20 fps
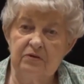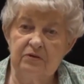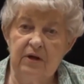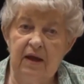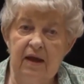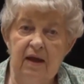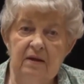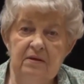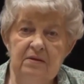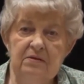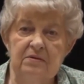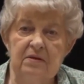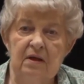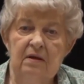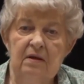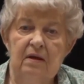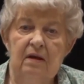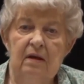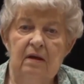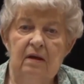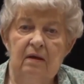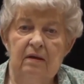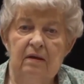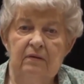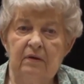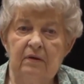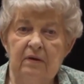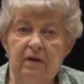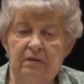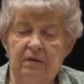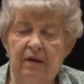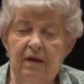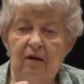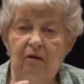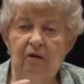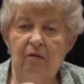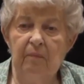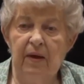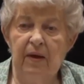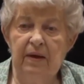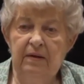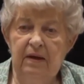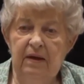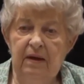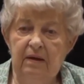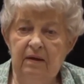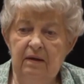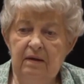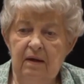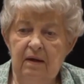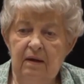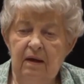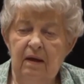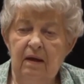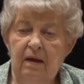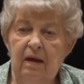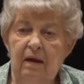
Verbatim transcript: to Shands, to get the help I needed.